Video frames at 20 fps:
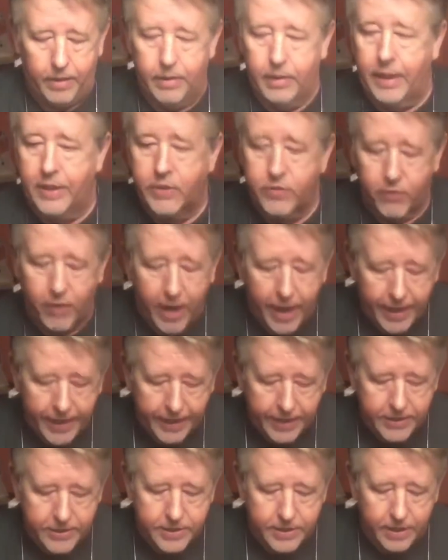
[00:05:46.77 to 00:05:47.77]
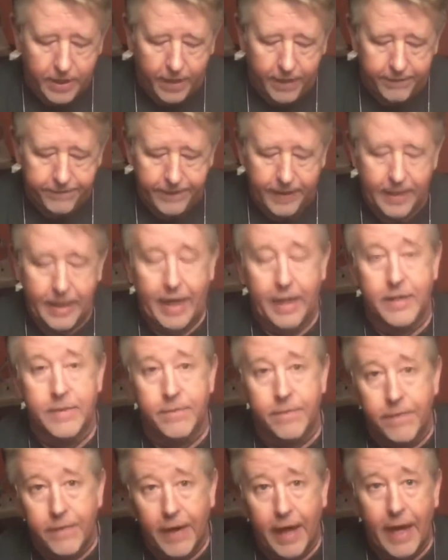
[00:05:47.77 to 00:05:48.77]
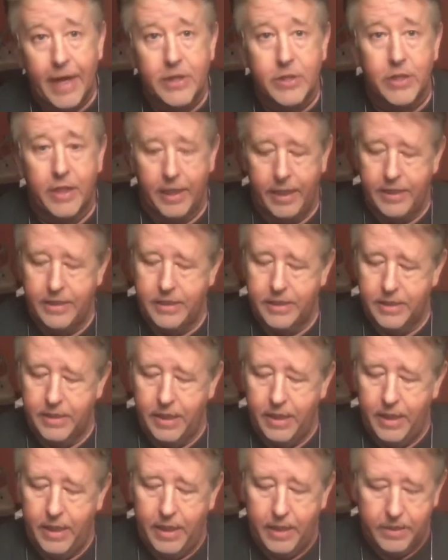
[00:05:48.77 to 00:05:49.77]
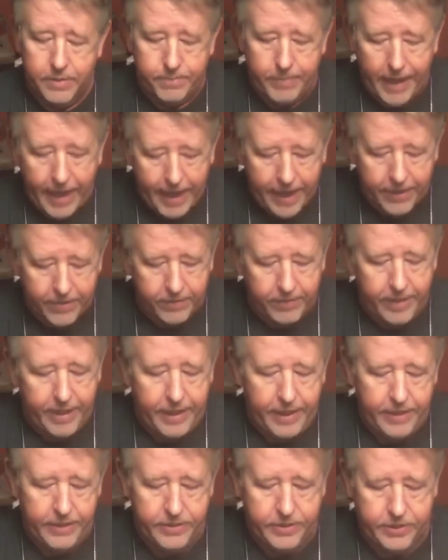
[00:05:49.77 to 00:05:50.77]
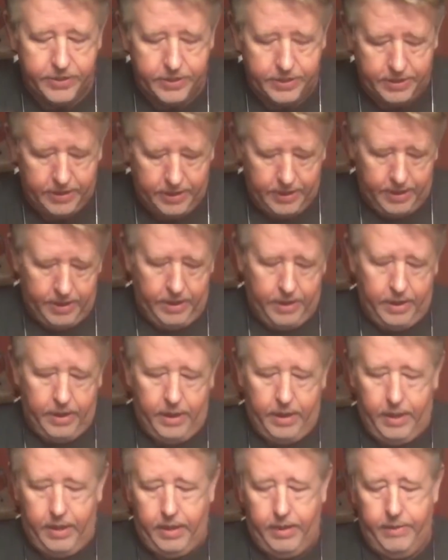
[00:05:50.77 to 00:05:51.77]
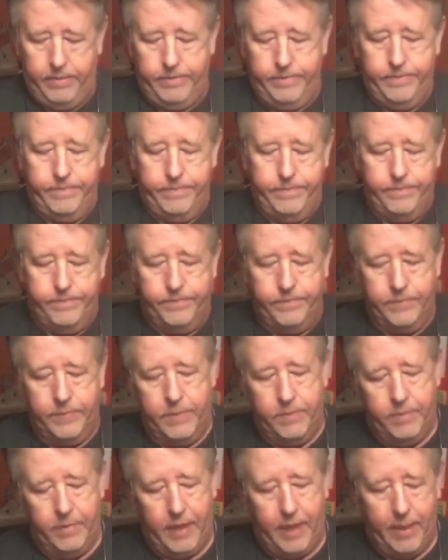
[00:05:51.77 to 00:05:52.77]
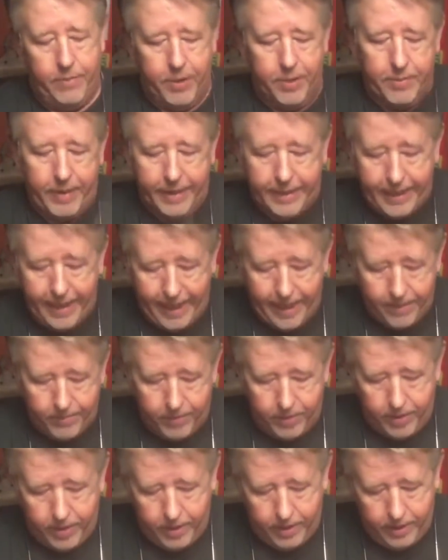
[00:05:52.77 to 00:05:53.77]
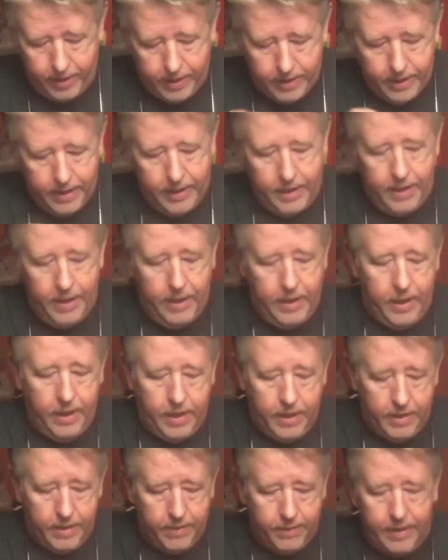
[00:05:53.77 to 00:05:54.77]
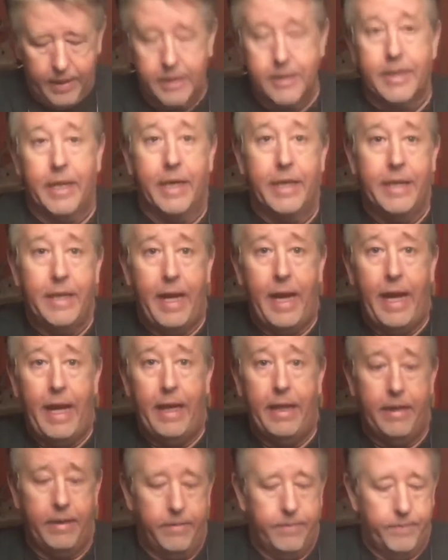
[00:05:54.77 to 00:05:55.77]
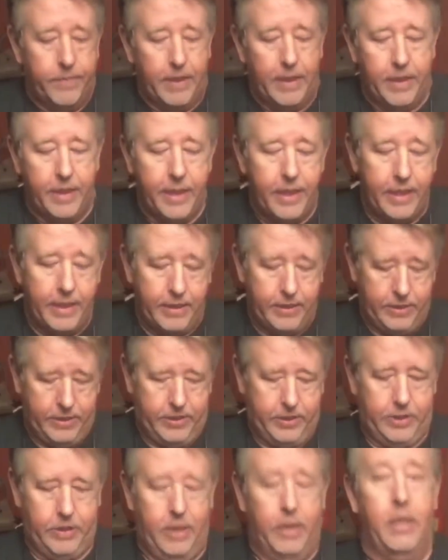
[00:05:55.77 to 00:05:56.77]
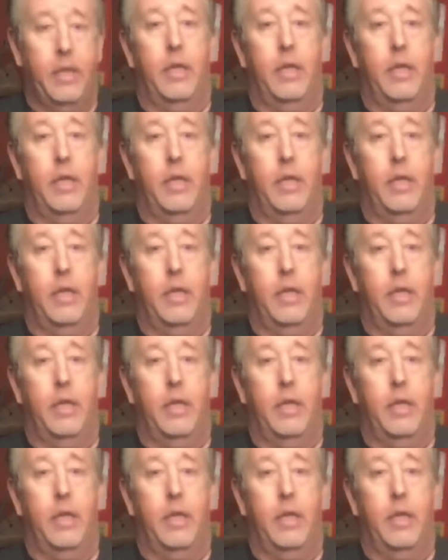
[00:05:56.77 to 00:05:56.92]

Electronic stuff. I got some flashlights, batteries. I bring my camera, things like that. And this